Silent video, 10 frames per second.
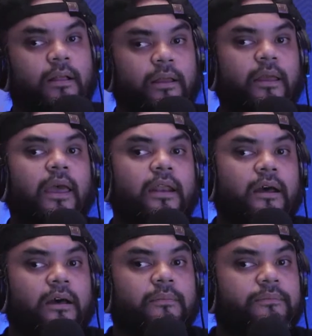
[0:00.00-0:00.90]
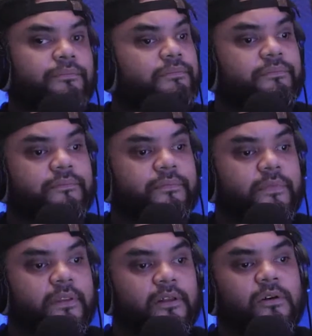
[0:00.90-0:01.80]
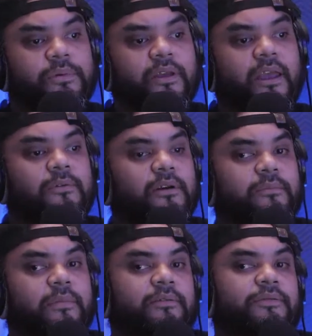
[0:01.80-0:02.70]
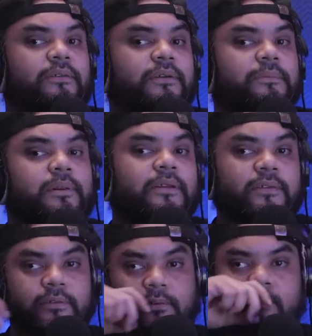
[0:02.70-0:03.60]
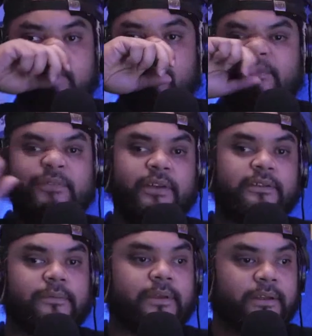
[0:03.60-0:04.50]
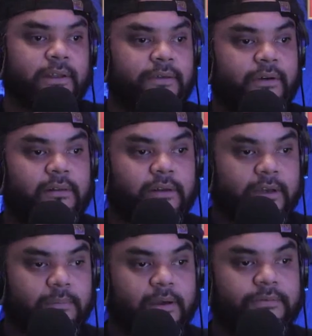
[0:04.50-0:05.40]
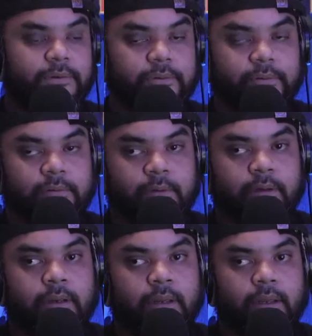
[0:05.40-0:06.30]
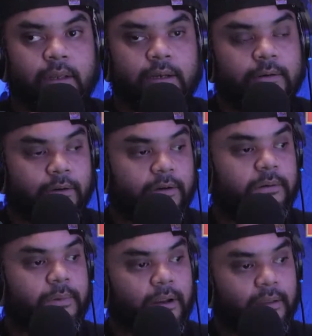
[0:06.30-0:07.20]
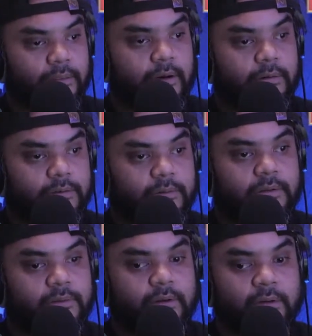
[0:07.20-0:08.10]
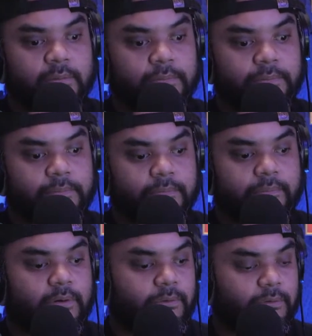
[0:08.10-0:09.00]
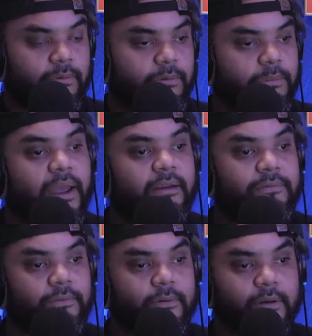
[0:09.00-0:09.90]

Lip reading: and Lowell became one of my favorite places to visit because they have all the Khmer food and good Khmer authentic restaurants, and but we were back and forth.